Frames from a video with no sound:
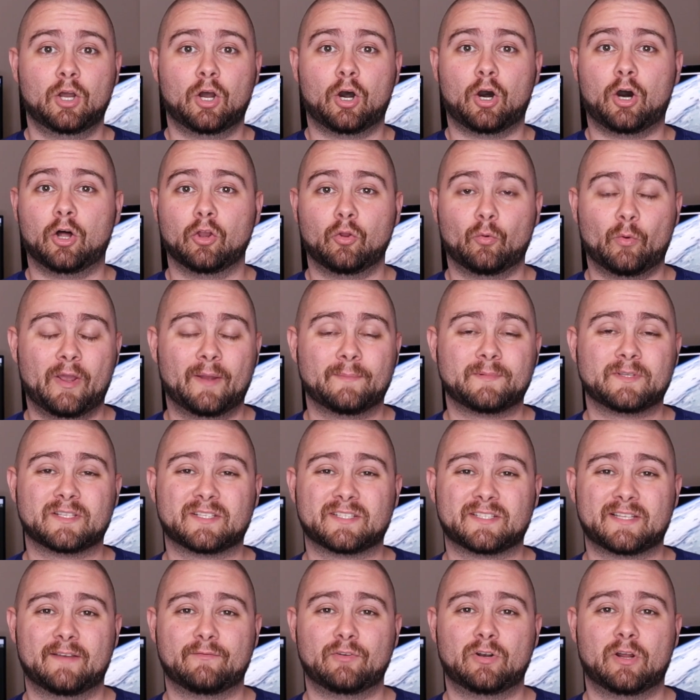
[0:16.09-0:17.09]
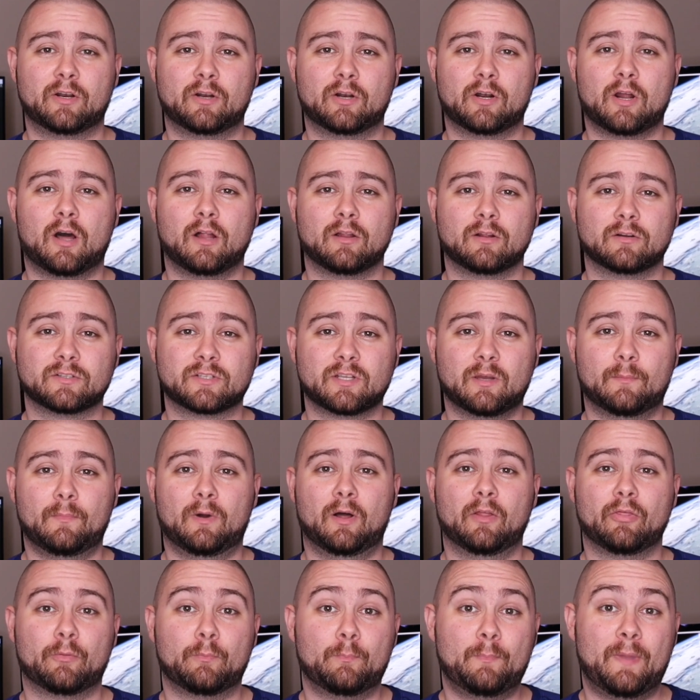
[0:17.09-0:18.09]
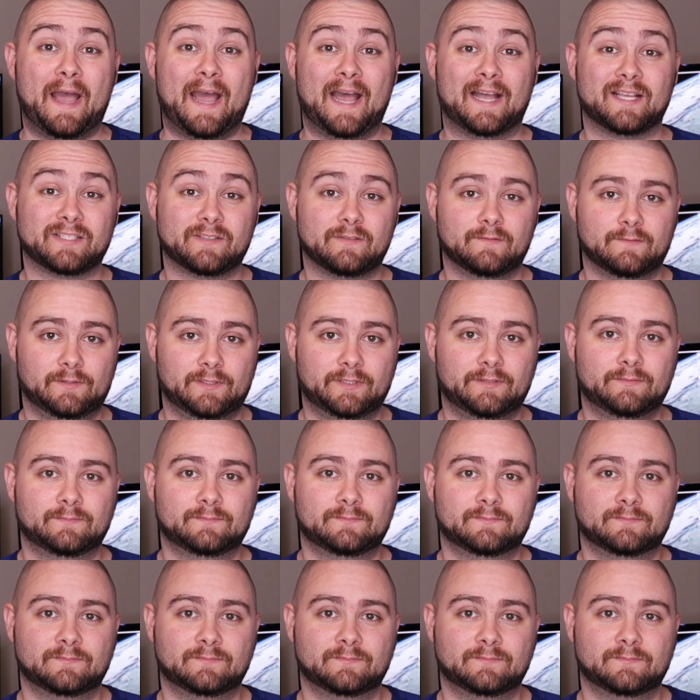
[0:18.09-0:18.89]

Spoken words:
all the way up to $700 a month passively.